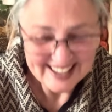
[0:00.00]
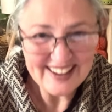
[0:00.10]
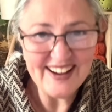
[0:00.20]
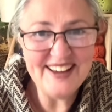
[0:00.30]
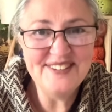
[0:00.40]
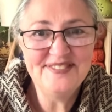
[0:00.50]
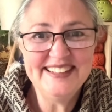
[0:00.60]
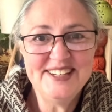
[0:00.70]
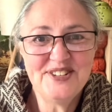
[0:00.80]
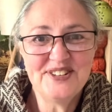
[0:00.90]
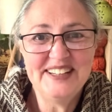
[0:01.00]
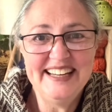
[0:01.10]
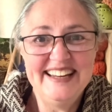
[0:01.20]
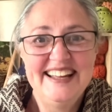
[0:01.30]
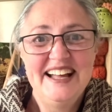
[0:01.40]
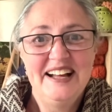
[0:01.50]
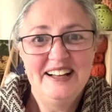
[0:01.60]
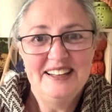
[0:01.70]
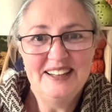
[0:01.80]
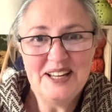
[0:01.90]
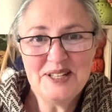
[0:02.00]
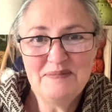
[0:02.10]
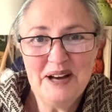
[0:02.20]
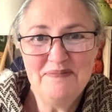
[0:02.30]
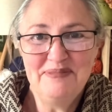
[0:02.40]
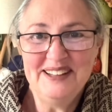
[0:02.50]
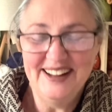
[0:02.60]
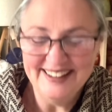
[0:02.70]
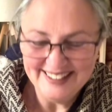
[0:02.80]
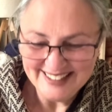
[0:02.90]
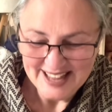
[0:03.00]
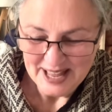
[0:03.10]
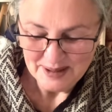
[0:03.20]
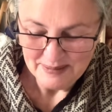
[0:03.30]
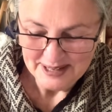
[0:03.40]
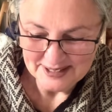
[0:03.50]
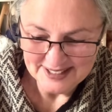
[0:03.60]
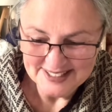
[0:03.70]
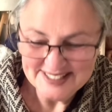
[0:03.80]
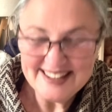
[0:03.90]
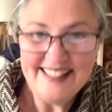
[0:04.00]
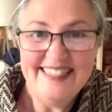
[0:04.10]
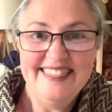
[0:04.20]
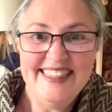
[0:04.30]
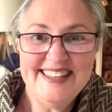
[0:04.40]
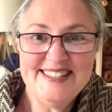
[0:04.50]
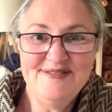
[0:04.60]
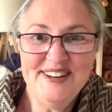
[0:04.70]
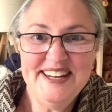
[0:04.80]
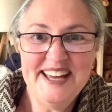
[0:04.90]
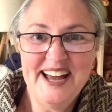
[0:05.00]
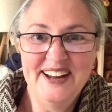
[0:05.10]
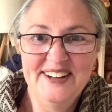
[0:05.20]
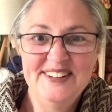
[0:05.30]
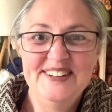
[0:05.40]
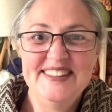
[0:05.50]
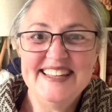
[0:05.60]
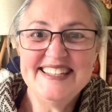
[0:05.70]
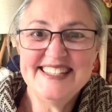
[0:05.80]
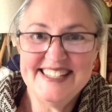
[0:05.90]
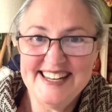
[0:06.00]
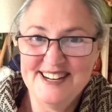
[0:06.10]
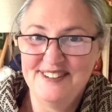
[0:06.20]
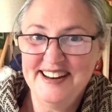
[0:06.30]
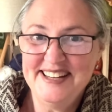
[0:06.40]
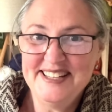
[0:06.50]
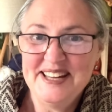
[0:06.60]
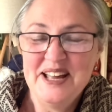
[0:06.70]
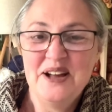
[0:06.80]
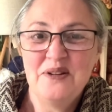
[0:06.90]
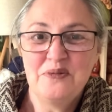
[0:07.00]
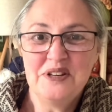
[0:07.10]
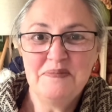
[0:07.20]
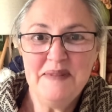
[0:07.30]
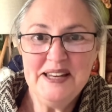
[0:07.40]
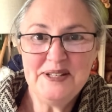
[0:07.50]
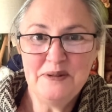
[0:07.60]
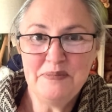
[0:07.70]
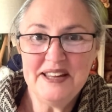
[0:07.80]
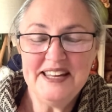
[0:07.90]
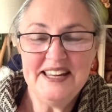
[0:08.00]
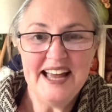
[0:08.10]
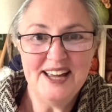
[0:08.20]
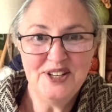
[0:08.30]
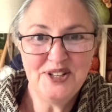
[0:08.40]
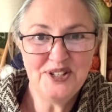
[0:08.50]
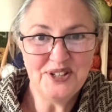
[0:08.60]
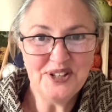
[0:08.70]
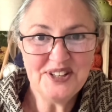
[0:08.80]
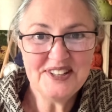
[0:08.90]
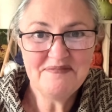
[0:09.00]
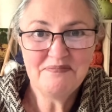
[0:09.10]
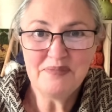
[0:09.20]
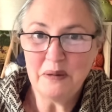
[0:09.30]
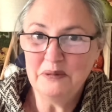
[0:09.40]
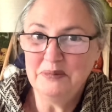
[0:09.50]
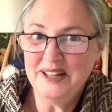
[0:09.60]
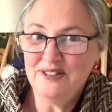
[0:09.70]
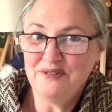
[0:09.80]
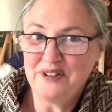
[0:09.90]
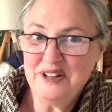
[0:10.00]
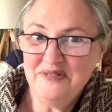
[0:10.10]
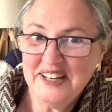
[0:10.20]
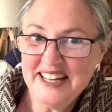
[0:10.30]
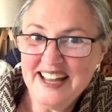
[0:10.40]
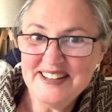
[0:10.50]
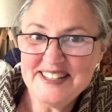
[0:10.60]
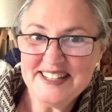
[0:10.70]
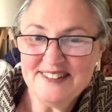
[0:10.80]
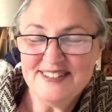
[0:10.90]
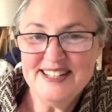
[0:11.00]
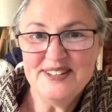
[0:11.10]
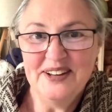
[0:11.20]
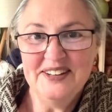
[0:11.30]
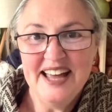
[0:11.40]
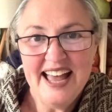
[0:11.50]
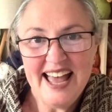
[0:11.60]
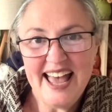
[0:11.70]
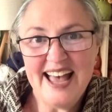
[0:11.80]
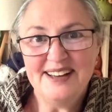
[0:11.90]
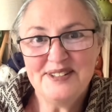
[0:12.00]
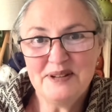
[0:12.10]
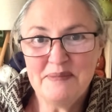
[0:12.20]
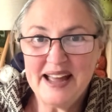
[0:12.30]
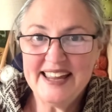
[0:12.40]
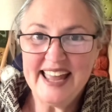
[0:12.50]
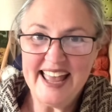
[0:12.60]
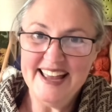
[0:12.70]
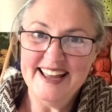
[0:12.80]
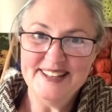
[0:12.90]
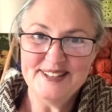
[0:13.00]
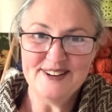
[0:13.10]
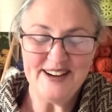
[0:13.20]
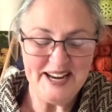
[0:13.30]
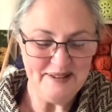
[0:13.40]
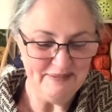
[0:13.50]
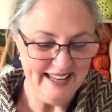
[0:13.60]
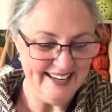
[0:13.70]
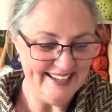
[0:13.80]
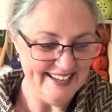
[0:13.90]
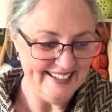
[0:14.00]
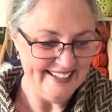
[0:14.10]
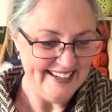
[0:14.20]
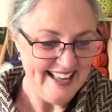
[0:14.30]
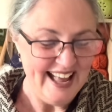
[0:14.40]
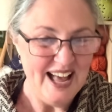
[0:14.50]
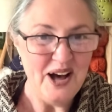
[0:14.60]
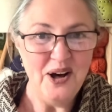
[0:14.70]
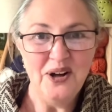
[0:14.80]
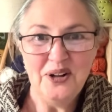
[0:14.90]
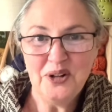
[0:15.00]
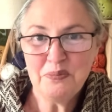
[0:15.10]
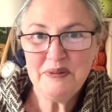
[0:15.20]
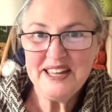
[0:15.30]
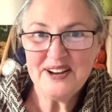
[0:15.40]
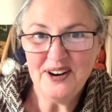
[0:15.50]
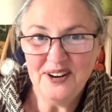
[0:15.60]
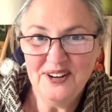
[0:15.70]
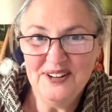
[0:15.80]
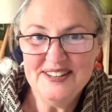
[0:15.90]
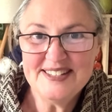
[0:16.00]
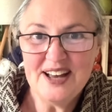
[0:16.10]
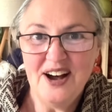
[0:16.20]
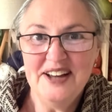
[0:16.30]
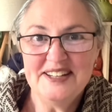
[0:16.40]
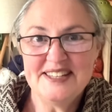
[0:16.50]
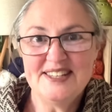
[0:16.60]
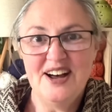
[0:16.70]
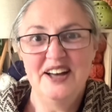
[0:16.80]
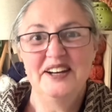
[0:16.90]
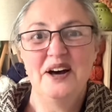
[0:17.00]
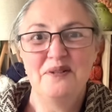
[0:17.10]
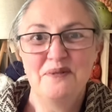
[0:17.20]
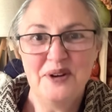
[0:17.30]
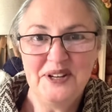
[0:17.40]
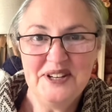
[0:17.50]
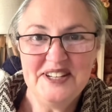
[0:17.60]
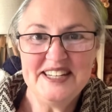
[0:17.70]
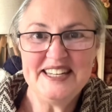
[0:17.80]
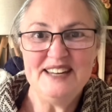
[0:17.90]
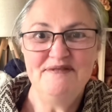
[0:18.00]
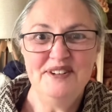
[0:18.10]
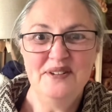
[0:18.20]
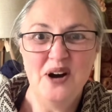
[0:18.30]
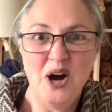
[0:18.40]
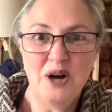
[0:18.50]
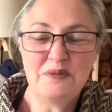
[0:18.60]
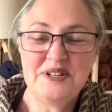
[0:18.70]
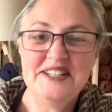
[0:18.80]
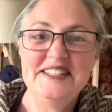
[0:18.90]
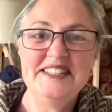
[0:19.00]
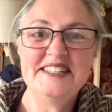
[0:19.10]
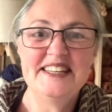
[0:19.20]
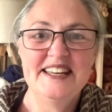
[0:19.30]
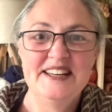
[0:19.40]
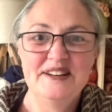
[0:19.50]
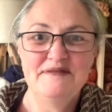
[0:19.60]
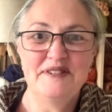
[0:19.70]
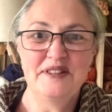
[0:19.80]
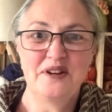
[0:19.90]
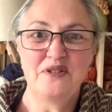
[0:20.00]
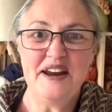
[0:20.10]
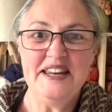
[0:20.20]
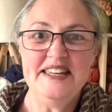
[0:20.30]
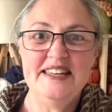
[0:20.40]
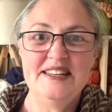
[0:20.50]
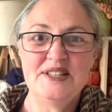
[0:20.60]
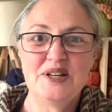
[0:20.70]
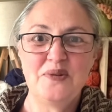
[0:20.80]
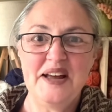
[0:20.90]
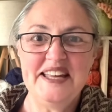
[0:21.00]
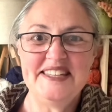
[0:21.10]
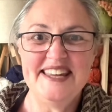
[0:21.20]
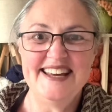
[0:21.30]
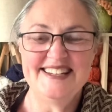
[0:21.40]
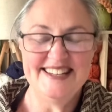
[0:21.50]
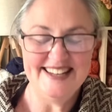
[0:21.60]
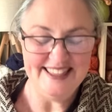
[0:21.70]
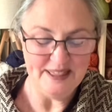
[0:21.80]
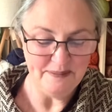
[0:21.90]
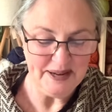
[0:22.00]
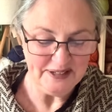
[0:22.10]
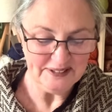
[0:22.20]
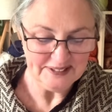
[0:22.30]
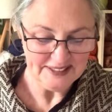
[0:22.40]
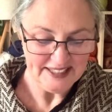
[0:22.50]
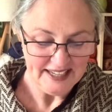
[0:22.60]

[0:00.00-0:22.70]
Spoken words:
I've literally lost my plot because this video, this series, was meant to be a short, probably 3-video series on how to make Anne's granny blanket. All because I decided I wanted to give you options for the granny square section in the middle.